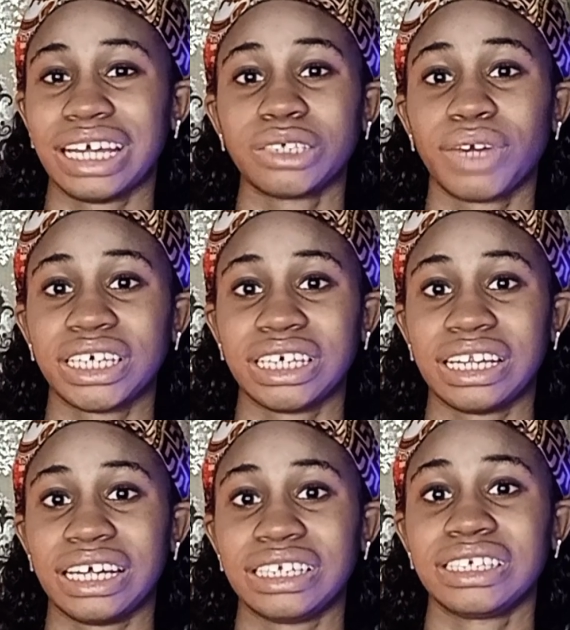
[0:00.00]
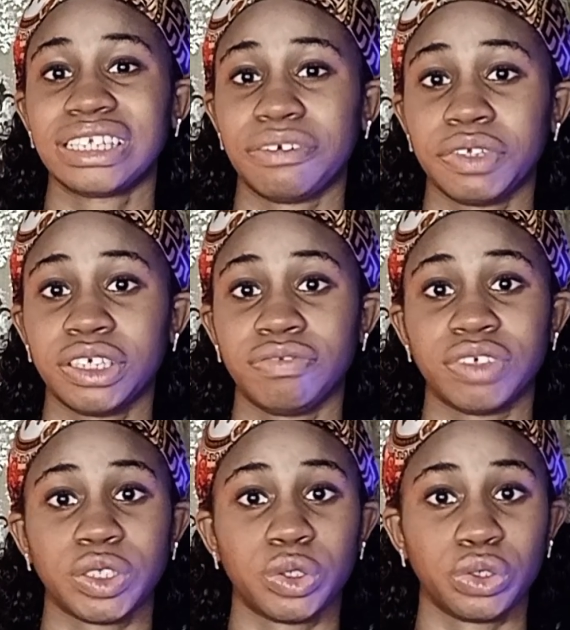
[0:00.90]
That's why I said that this narrative
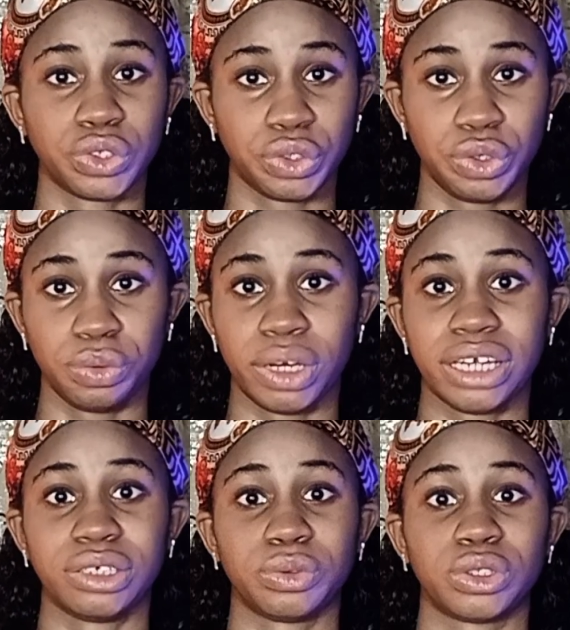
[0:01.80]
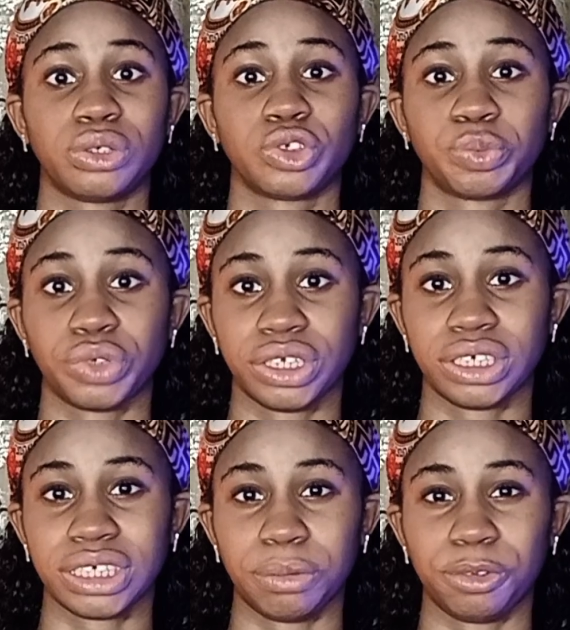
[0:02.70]
is not new and it was also
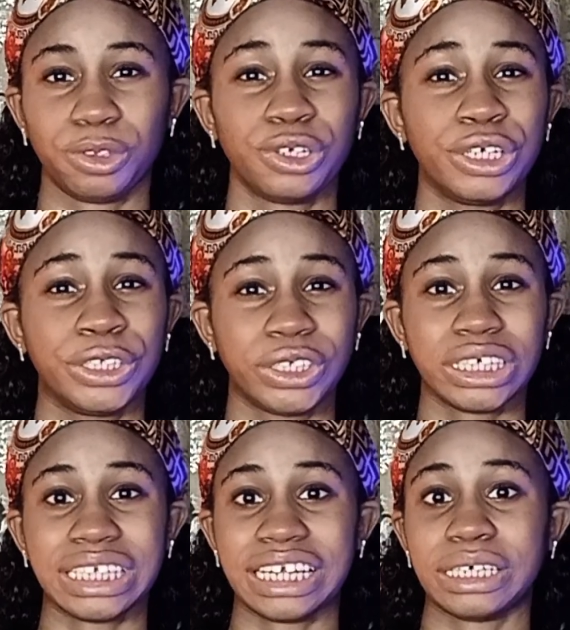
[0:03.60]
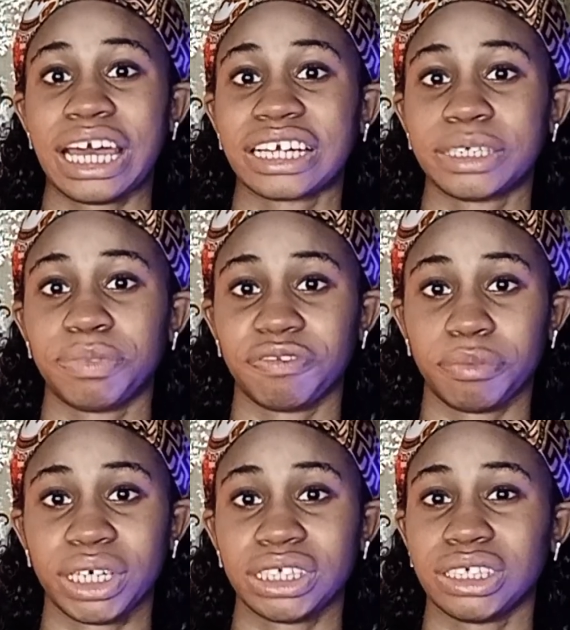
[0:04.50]
predictable, just that the acting
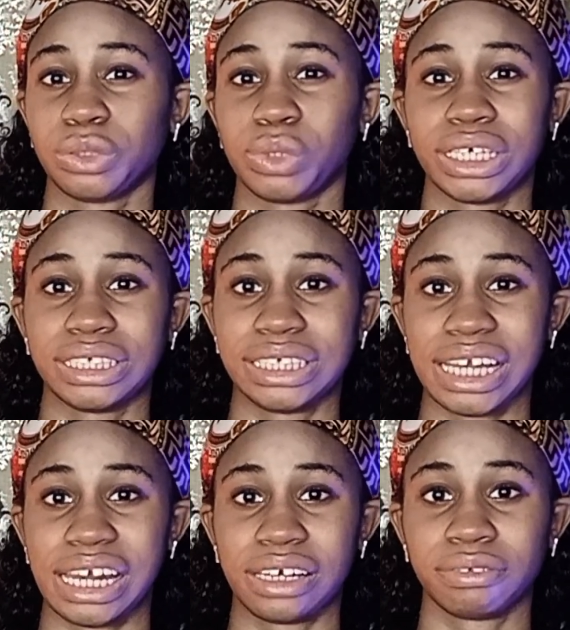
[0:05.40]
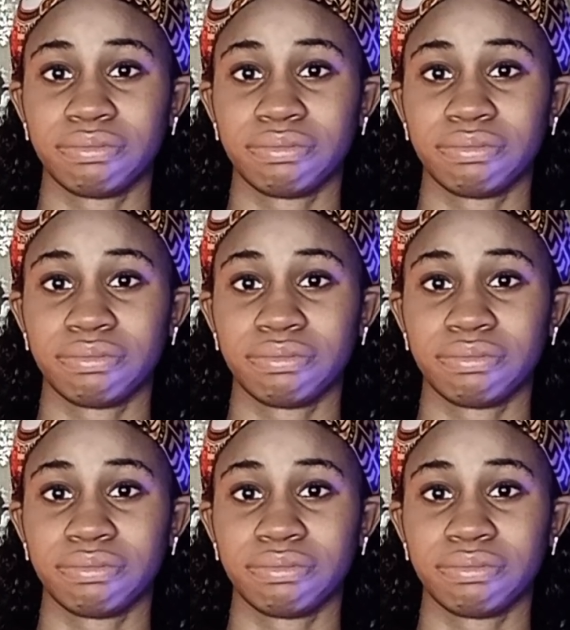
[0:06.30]
performances were stellar.